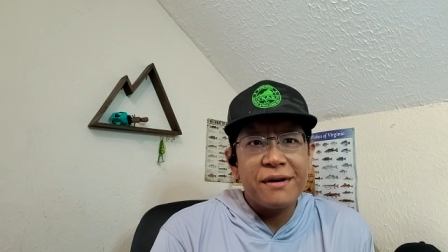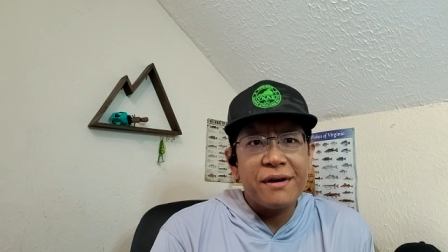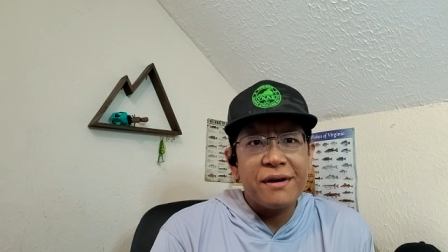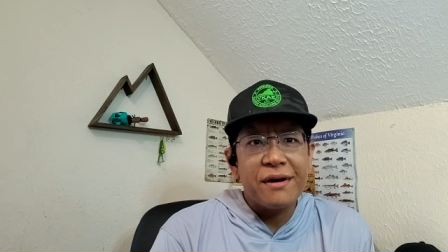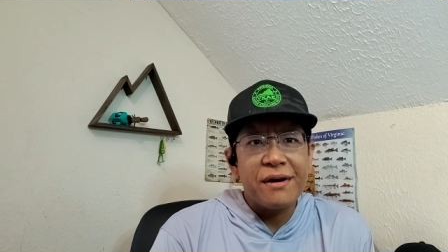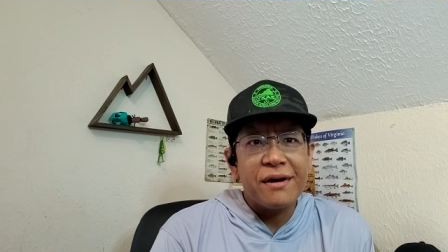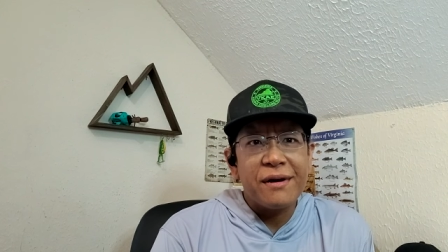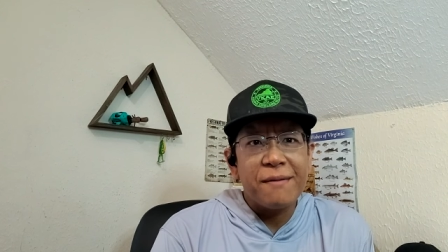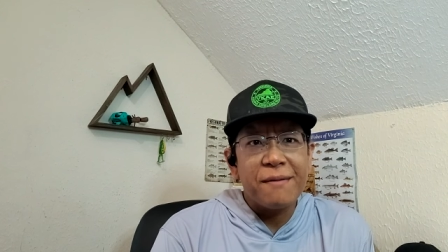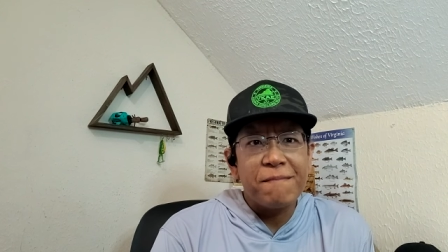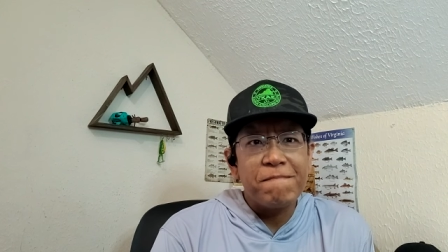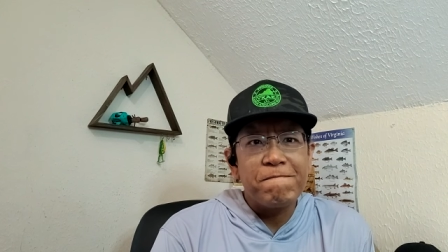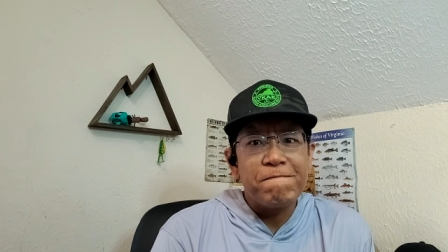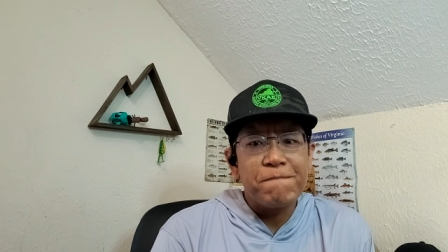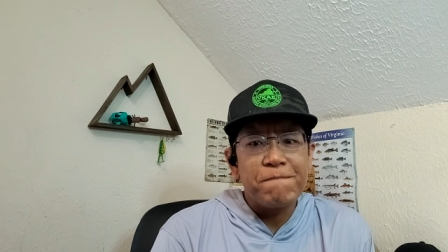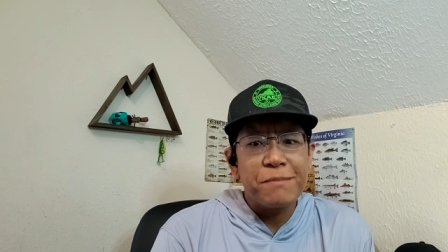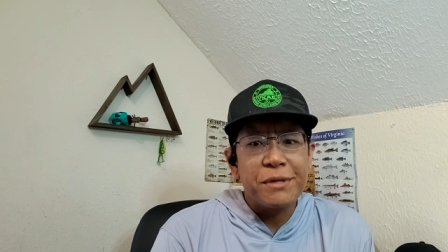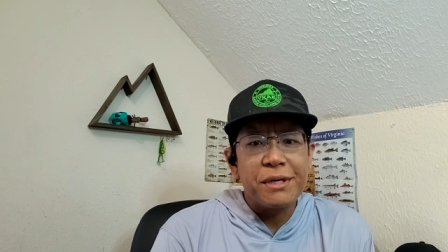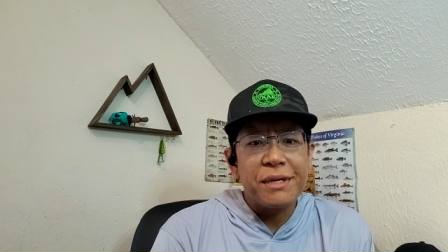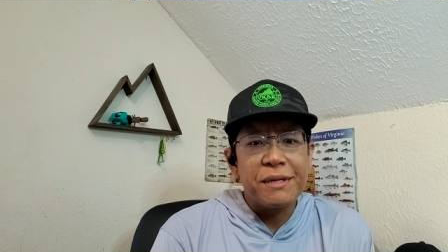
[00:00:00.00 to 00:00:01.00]
um,
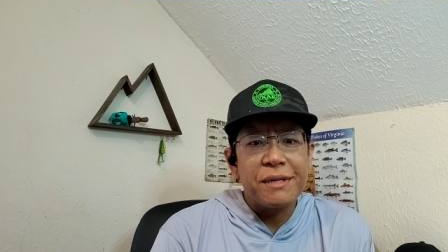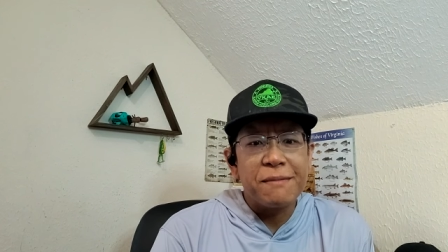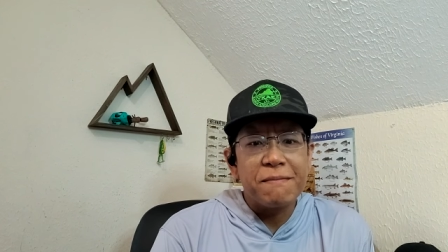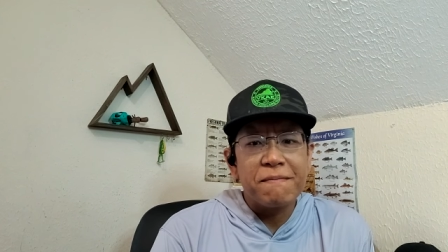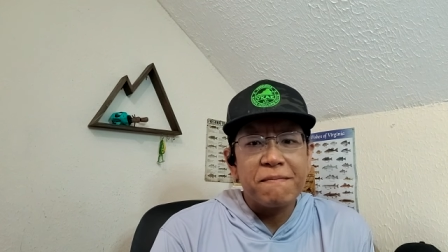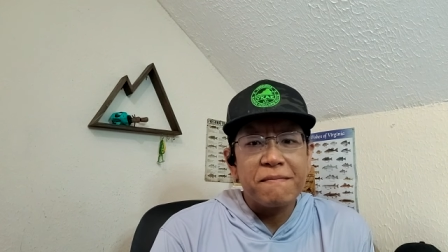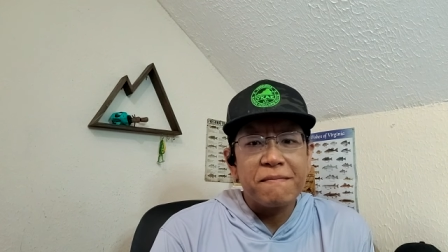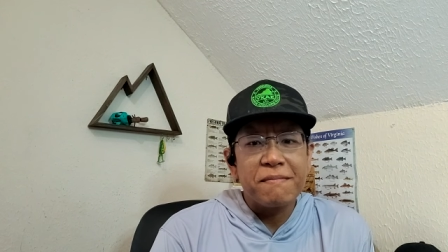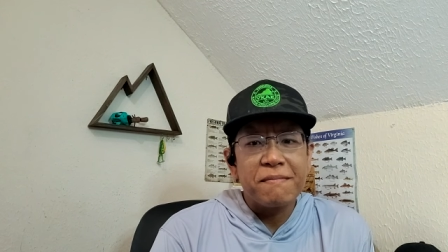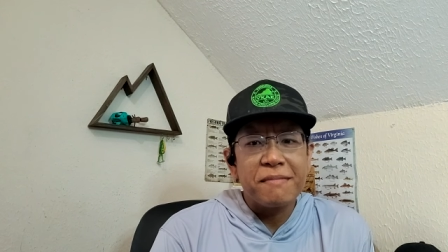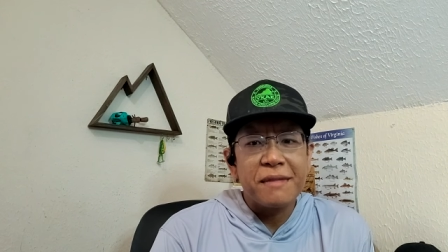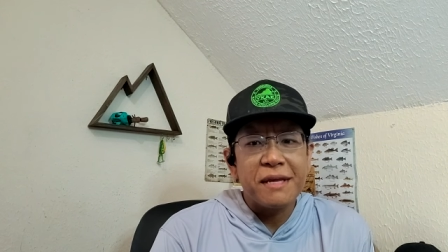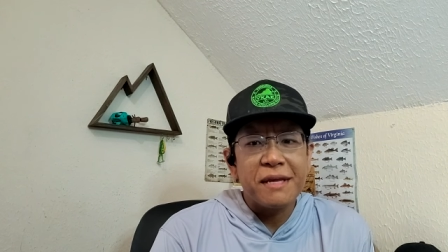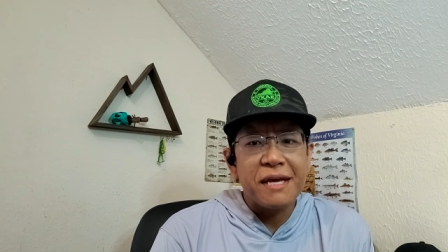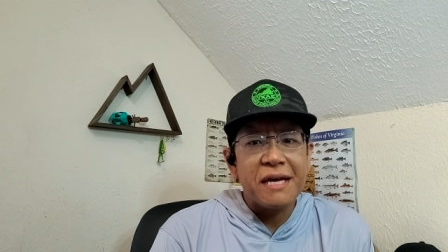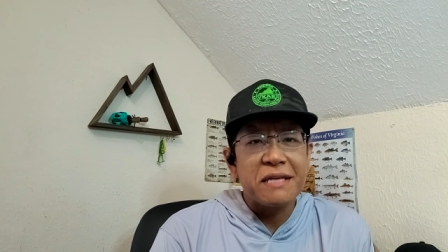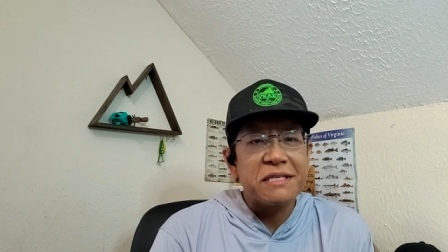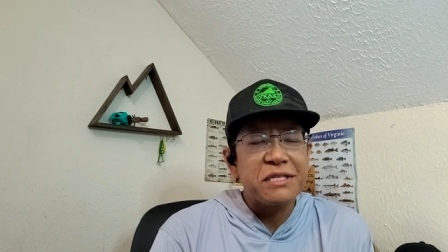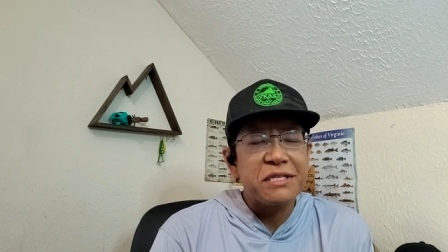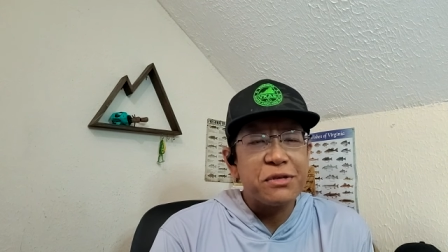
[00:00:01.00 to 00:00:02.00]
but
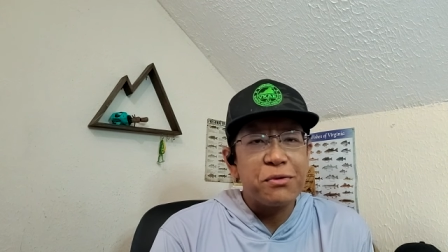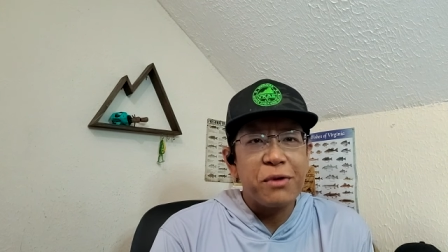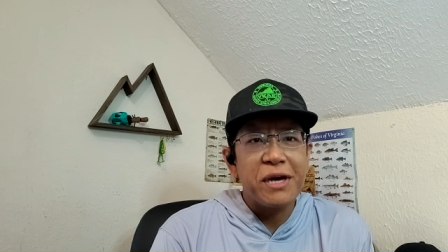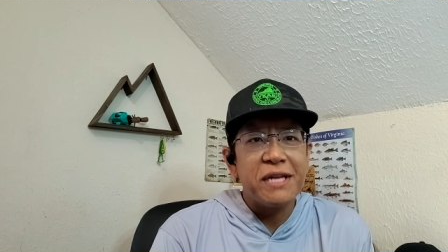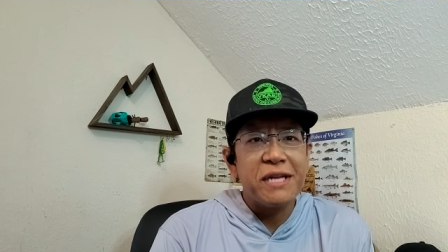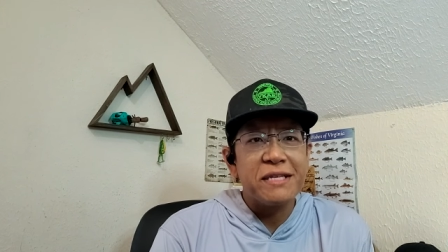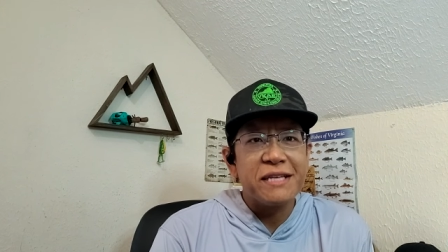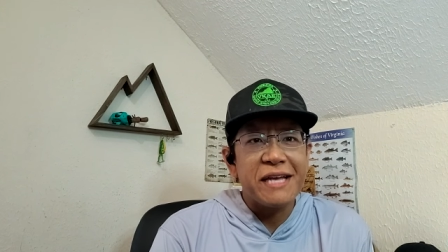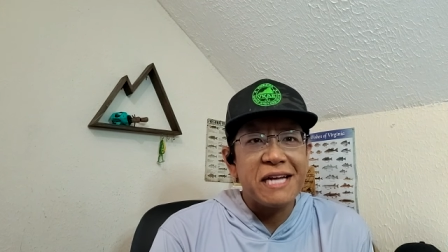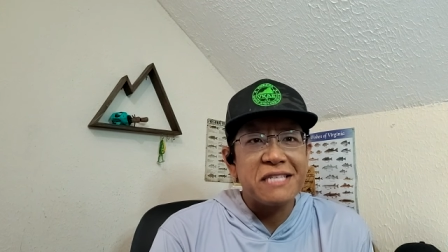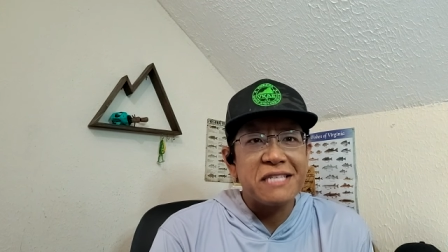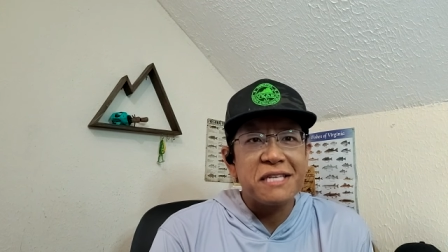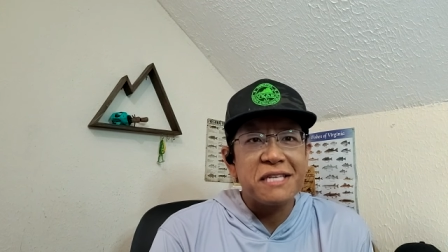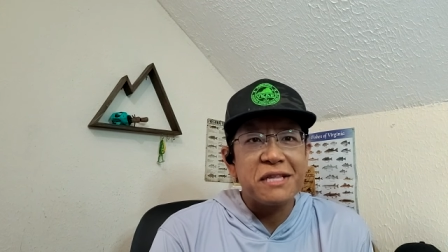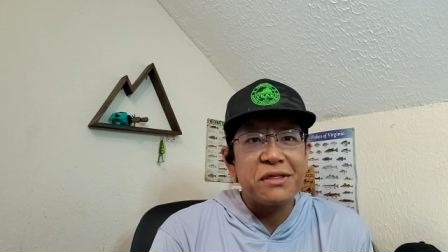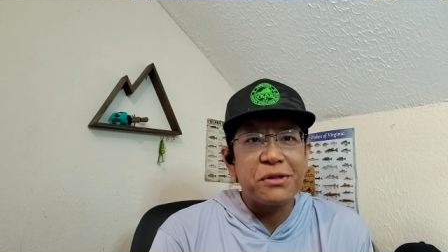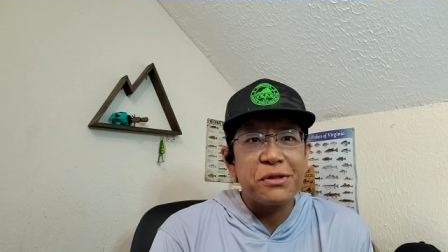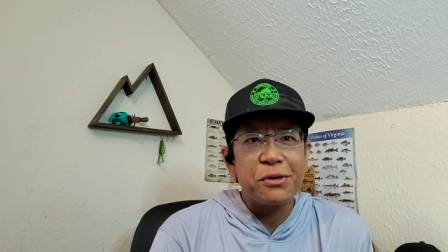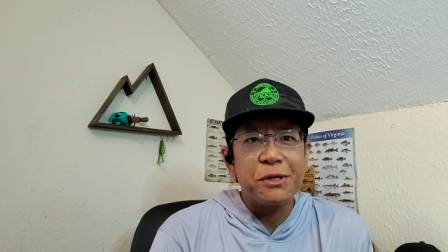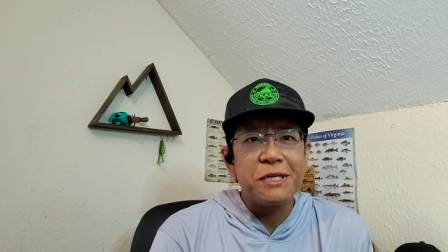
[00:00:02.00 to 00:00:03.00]
yeah, still waiting to catch
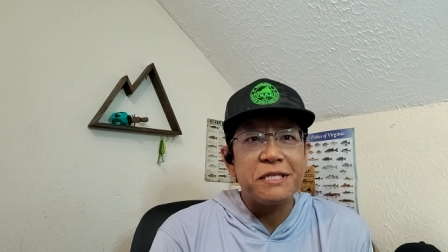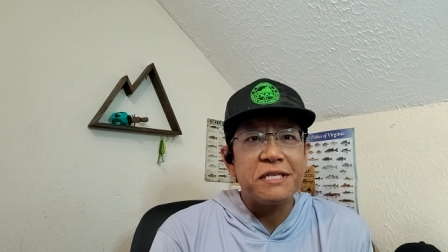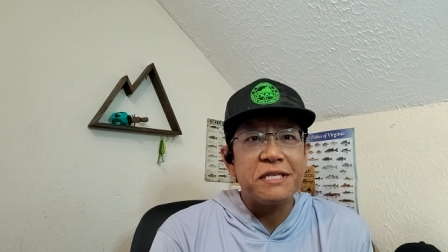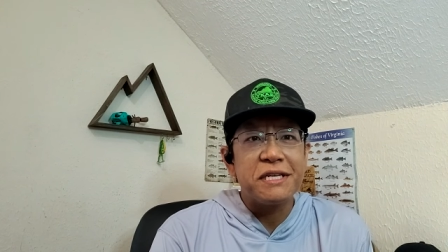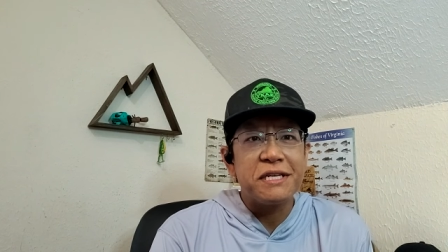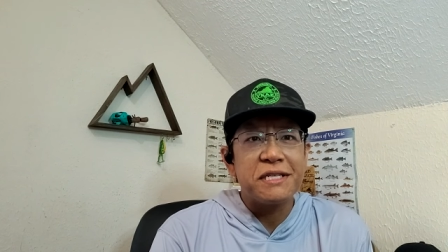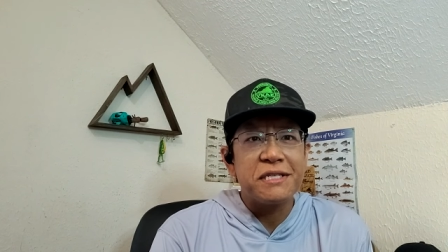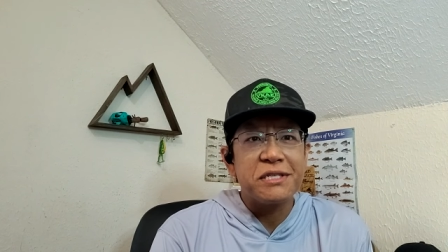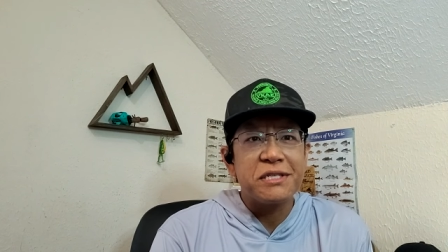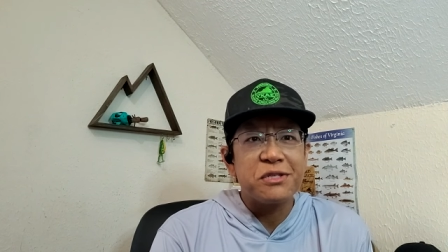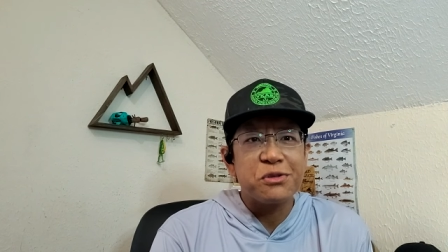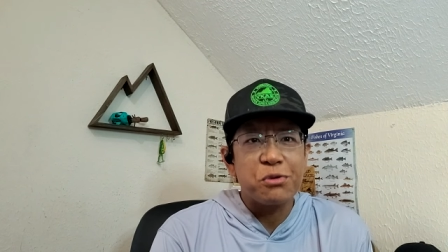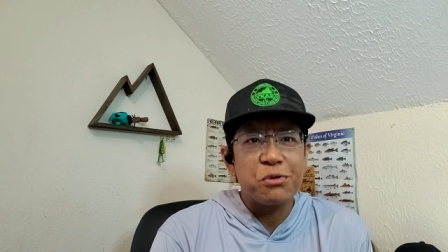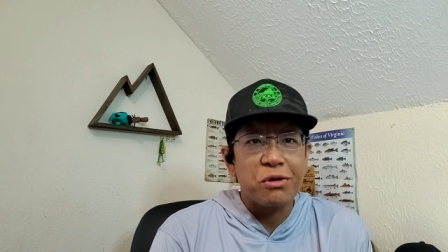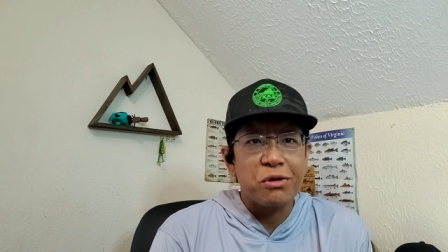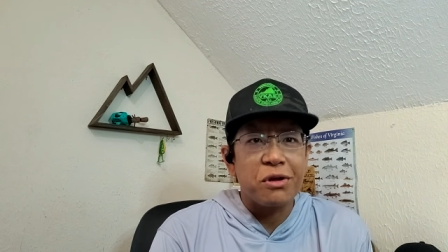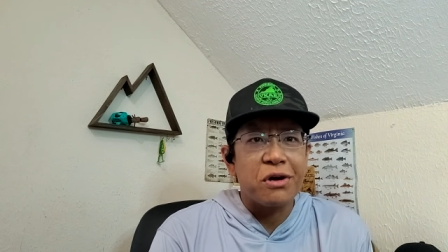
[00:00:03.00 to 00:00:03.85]
that thirty-six or